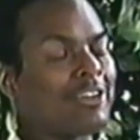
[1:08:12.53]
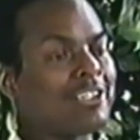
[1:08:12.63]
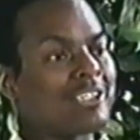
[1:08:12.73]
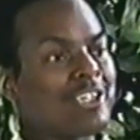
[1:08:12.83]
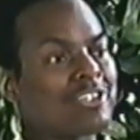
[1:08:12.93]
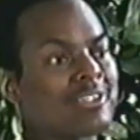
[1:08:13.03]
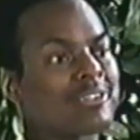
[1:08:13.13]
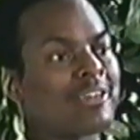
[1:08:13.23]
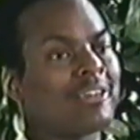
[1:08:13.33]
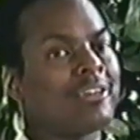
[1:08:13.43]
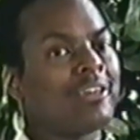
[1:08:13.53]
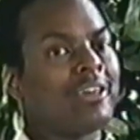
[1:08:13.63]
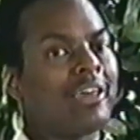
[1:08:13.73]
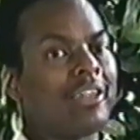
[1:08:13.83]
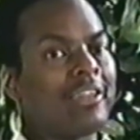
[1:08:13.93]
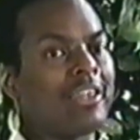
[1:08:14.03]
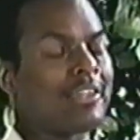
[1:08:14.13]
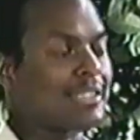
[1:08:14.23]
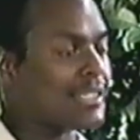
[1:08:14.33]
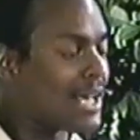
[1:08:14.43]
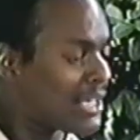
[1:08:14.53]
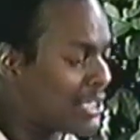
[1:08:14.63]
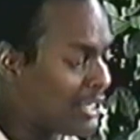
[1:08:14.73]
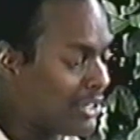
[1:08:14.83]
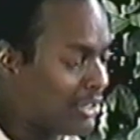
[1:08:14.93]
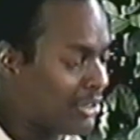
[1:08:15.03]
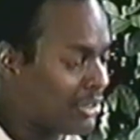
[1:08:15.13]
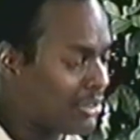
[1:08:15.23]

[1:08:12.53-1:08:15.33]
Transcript: organizations. Mm -hmm. And then the second year,